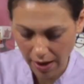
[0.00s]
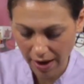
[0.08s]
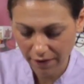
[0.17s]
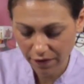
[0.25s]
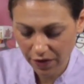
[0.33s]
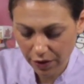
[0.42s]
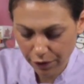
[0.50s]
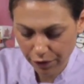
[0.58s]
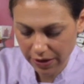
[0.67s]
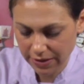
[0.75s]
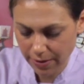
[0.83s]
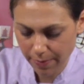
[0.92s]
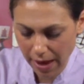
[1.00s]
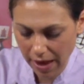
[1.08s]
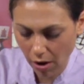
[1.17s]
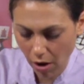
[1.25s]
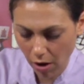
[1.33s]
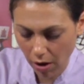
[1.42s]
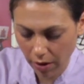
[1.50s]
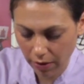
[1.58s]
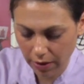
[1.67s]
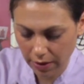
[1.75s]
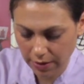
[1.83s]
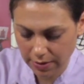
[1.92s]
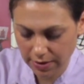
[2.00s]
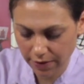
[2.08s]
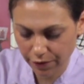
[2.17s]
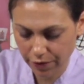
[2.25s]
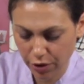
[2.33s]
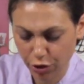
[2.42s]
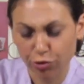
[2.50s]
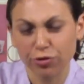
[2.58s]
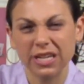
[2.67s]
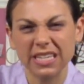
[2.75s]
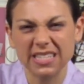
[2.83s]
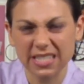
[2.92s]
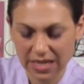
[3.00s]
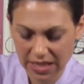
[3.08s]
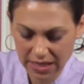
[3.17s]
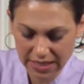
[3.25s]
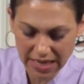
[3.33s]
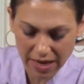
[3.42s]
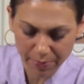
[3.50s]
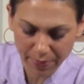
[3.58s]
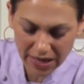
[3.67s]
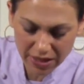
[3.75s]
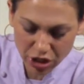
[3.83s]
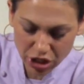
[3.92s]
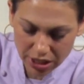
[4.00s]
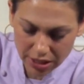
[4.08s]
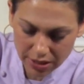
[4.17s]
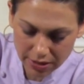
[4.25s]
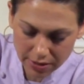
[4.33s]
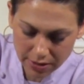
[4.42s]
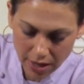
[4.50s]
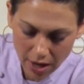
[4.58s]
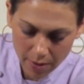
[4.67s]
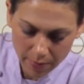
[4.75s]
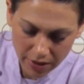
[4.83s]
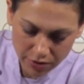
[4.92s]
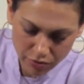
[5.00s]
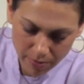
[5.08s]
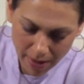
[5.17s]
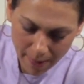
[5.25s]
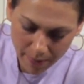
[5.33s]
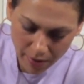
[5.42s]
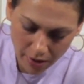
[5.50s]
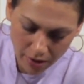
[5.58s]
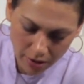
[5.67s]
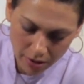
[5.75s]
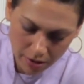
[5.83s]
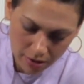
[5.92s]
And feel free to make all these different creases and pinches, because remember,